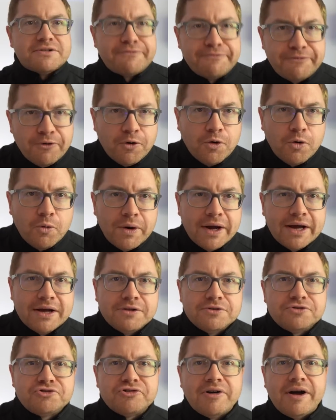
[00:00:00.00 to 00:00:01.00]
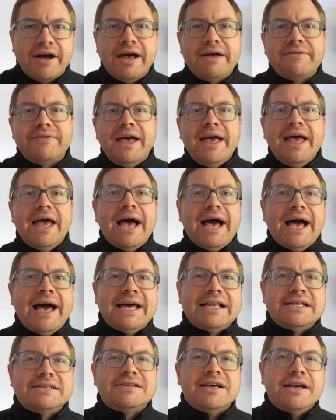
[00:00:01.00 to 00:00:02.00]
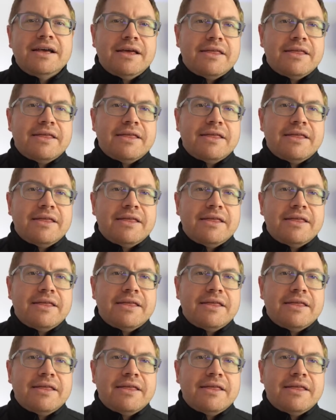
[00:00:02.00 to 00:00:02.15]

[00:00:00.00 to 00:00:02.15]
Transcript: 4-wheel drive, and